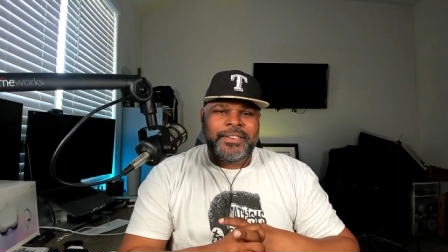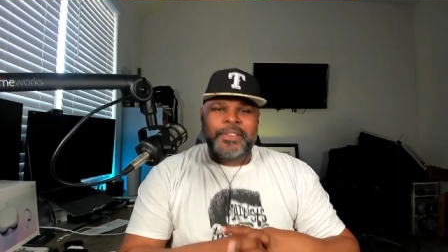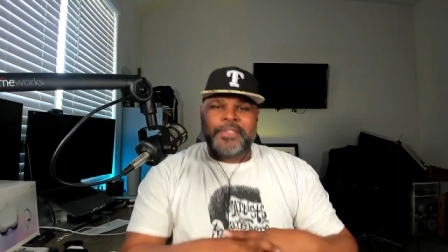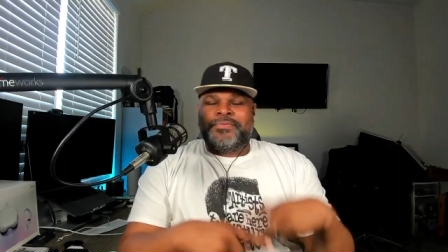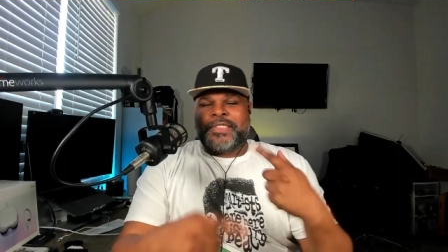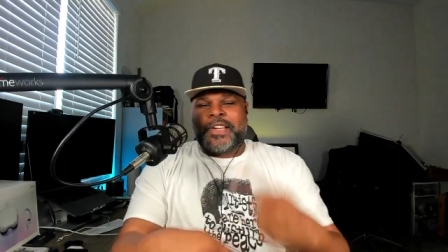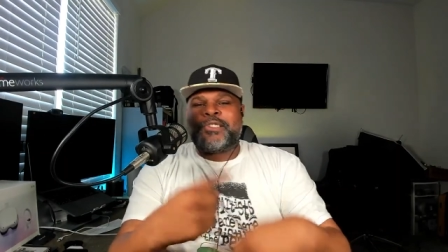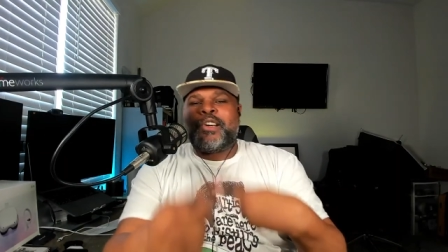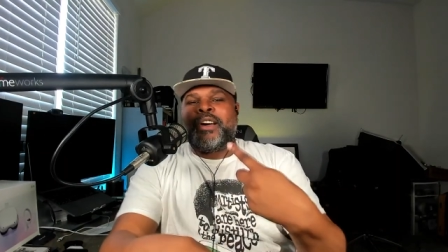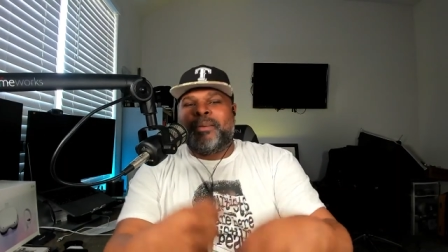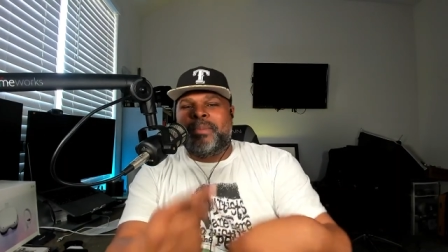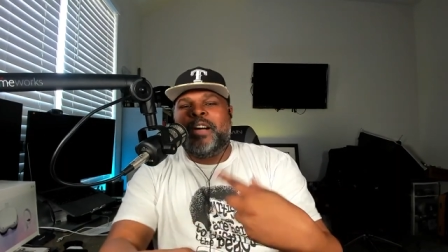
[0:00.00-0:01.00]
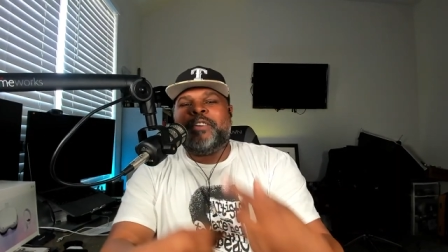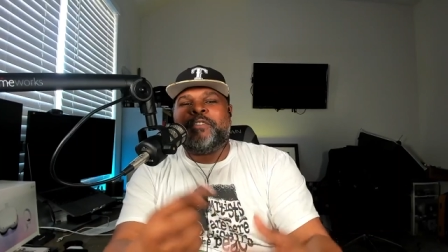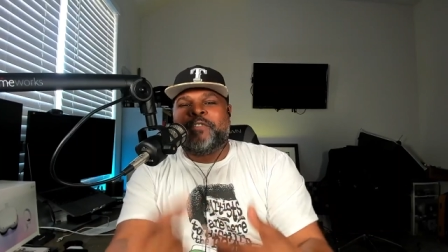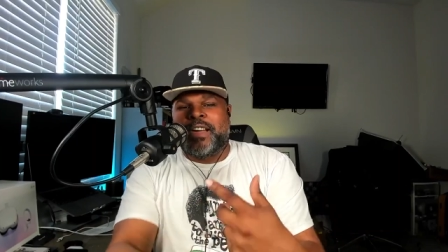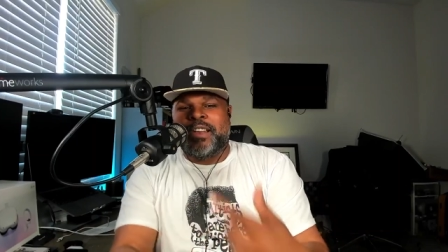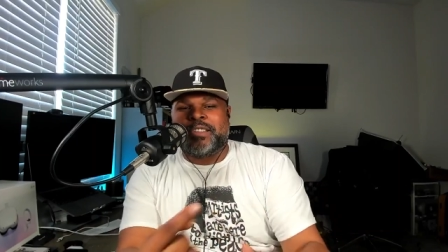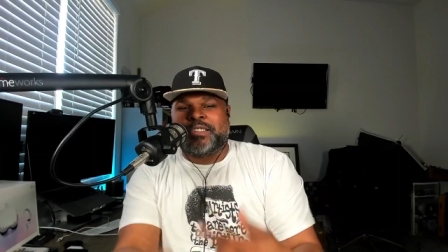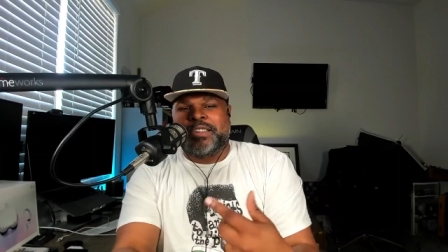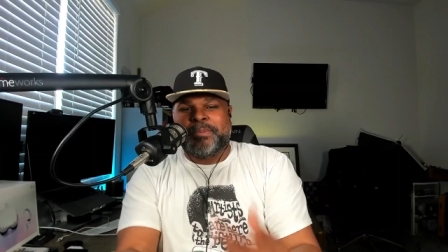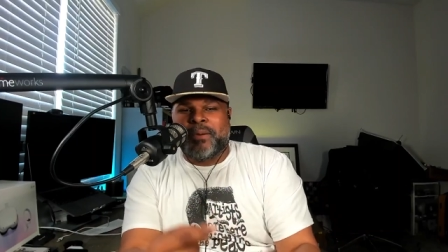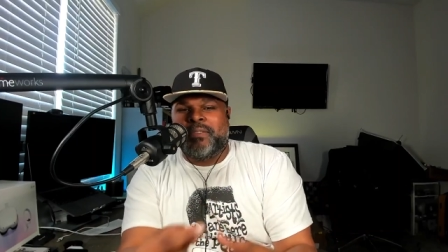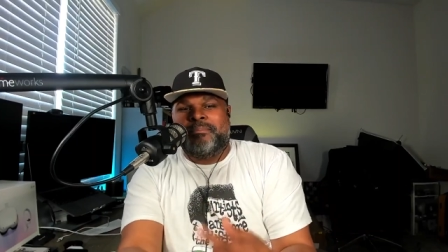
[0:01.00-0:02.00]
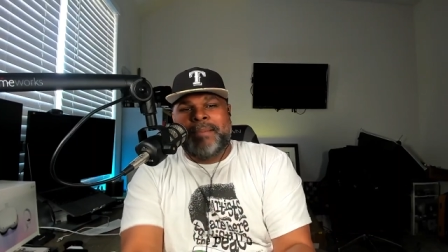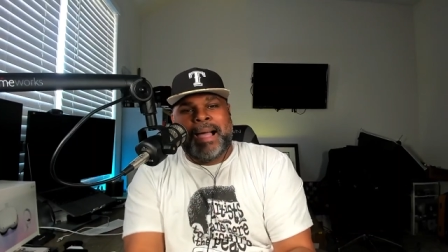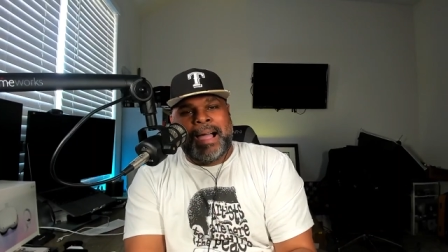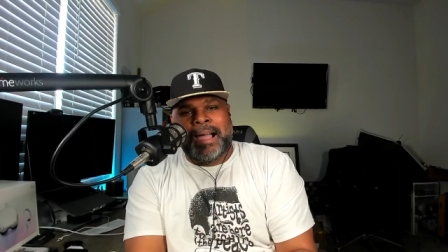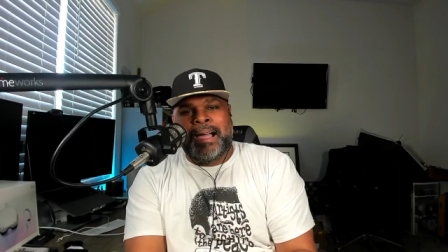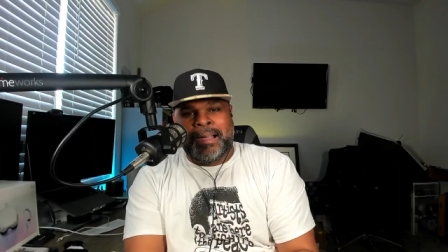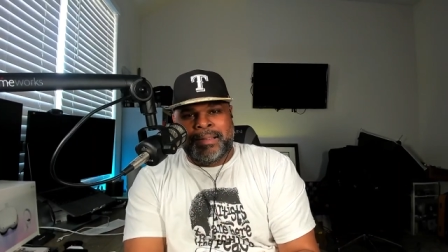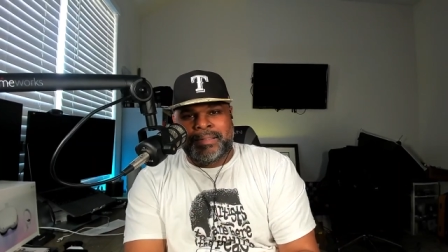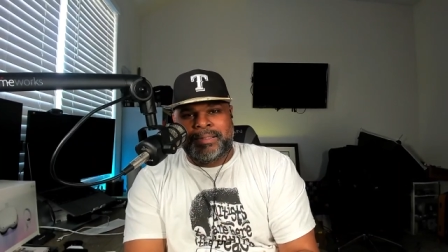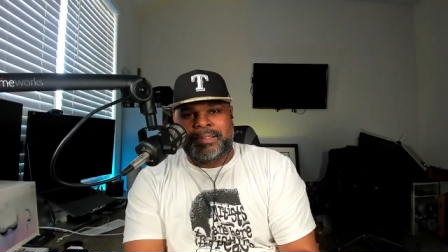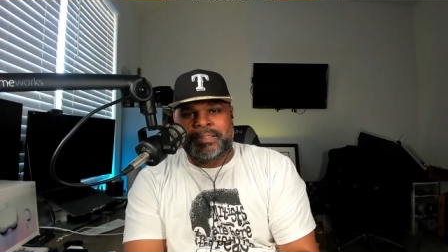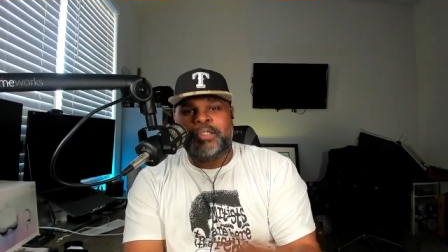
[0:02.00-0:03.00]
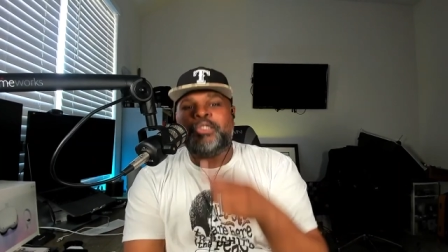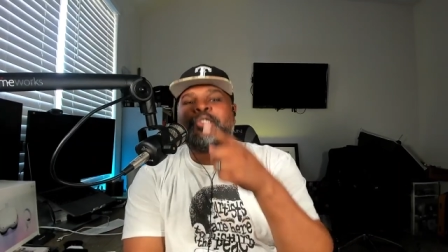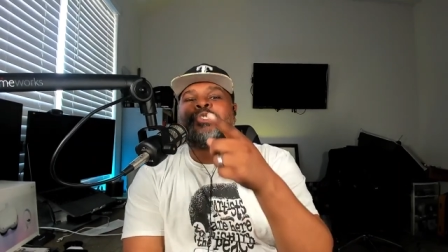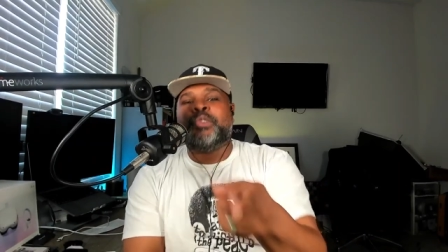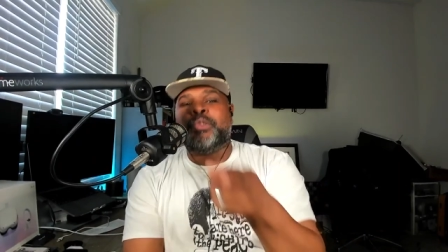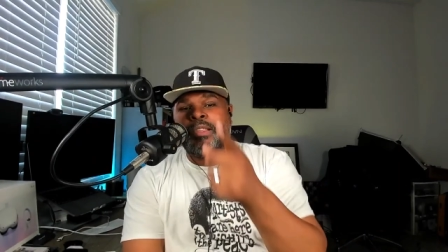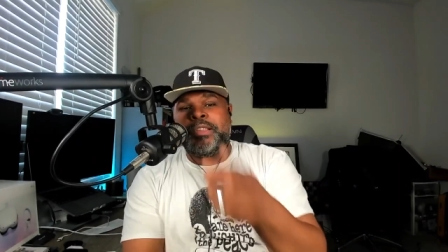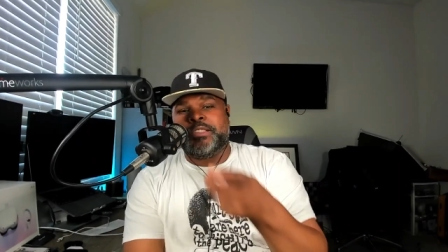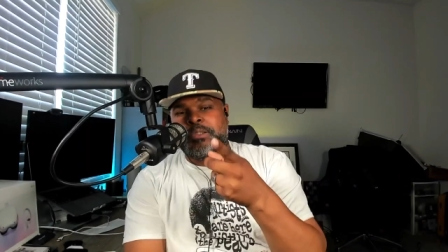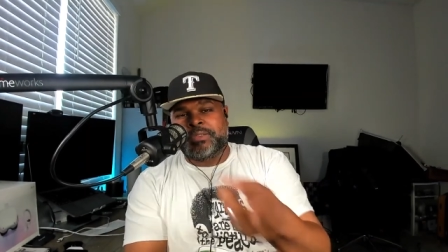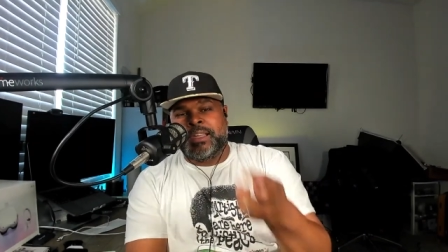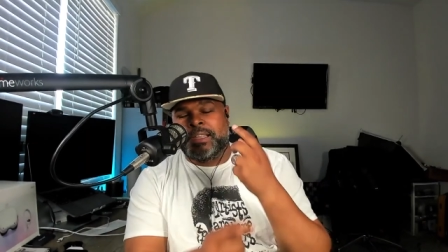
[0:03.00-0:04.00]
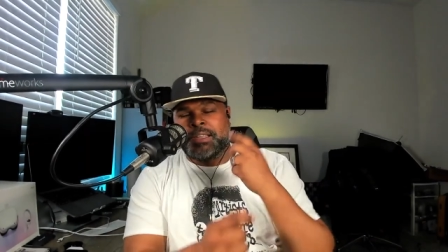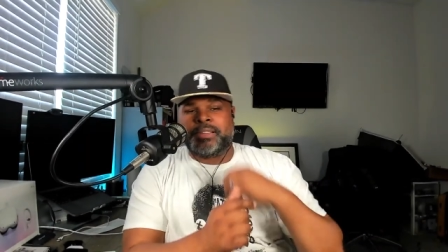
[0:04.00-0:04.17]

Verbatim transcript: that there's going to be a fellowship of the minds sooner than you think.